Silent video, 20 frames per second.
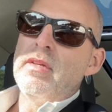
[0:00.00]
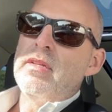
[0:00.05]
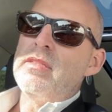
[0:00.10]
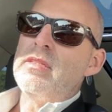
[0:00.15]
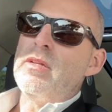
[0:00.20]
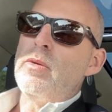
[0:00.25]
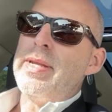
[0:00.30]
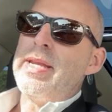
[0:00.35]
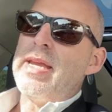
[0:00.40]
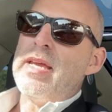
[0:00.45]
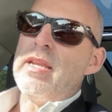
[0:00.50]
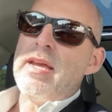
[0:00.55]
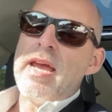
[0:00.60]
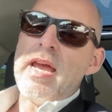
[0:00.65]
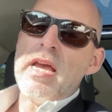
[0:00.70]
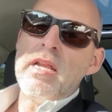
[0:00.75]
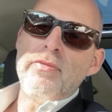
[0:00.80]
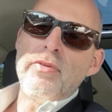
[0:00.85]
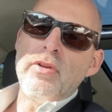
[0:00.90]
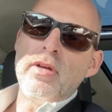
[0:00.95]
So we're getting a
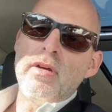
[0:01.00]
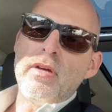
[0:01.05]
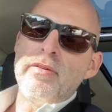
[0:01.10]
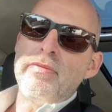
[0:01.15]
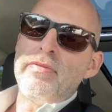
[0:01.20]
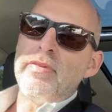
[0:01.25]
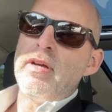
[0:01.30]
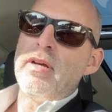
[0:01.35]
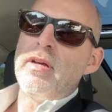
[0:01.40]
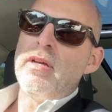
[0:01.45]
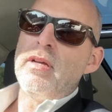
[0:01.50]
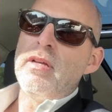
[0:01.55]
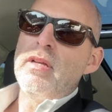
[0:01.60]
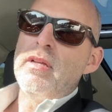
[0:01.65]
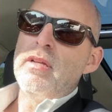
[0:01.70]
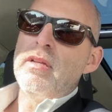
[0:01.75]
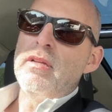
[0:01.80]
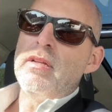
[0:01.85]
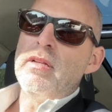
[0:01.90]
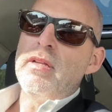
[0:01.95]
hell of a lot
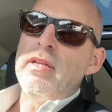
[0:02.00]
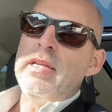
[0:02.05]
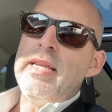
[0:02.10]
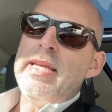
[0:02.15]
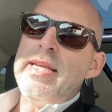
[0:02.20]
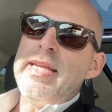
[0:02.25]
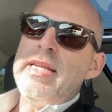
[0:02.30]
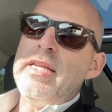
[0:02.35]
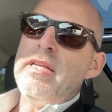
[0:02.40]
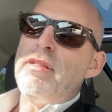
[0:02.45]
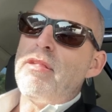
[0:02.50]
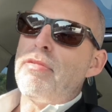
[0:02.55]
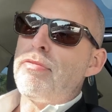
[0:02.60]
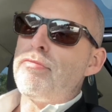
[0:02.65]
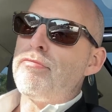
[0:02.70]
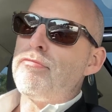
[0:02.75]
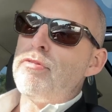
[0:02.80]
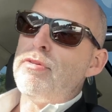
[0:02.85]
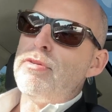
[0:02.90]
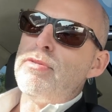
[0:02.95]
of
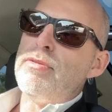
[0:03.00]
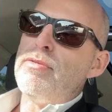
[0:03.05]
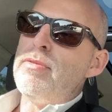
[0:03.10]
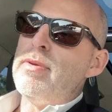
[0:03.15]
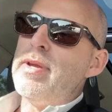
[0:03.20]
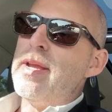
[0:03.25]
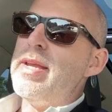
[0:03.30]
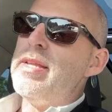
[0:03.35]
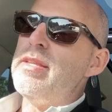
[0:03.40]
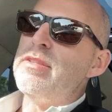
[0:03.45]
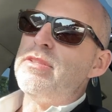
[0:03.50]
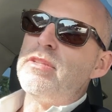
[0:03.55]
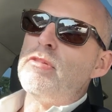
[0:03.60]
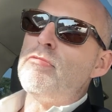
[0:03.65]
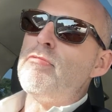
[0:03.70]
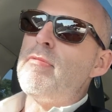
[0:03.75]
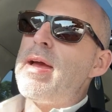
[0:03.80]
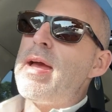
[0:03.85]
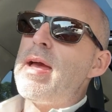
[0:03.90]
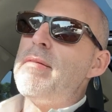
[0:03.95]
leads through
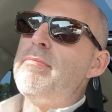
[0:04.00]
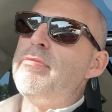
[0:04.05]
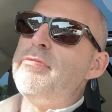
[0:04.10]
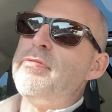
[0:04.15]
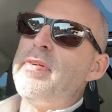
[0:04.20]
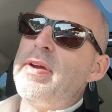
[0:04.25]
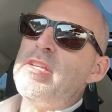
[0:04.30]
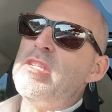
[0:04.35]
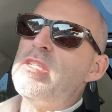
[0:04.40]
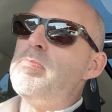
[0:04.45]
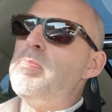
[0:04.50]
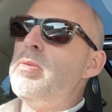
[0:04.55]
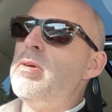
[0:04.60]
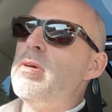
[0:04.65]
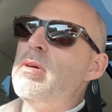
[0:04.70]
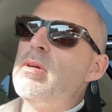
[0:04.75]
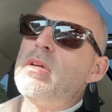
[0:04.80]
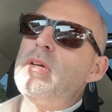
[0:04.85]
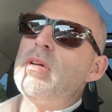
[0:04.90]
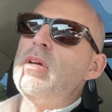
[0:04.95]
Instagram,
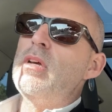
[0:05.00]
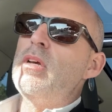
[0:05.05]
Facebook,